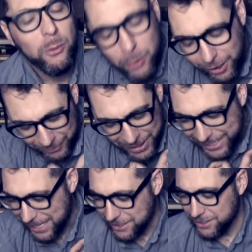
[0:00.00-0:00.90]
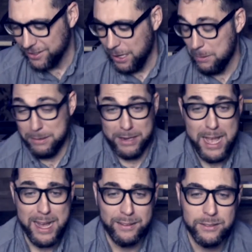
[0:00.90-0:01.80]
Oh well, in that case, I mean,
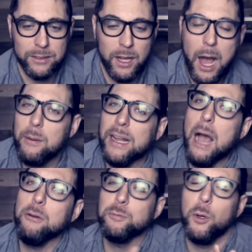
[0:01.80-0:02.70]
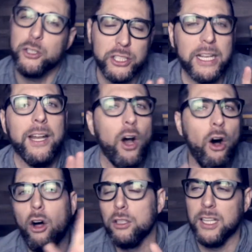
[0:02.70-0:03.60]
yeah, I mean, I was pushing it
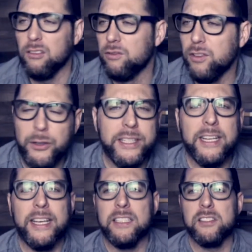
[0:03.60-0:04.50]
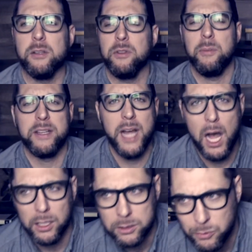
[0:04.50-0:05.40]
all down, voting against it with my
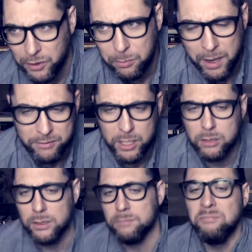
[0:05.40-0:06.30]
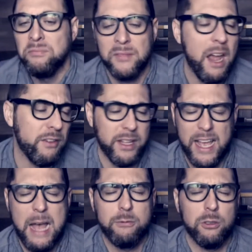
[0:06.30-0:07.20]
dollar, with my vote. Everything,
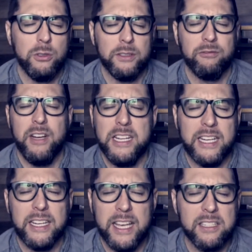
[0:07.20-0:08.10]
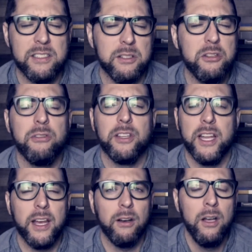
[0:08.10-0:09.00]
absolutely, fighting against it tooth and
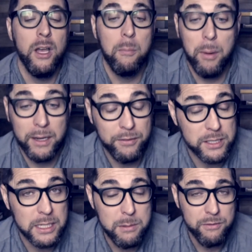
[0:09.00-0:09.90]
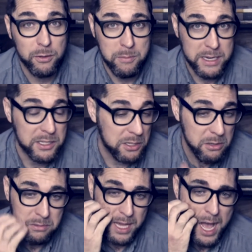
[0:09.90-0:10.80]
nail. But if it's going to be for me
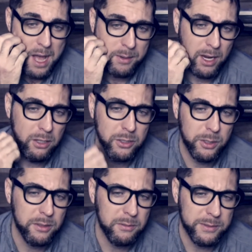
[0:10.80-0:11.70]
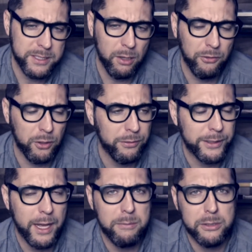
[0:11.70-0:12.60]
too, yeah, I mean, I'll do it. It's
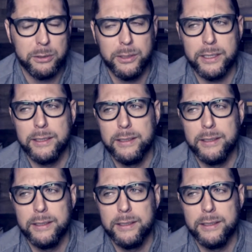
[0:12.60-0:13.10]
self-serving, absolutely.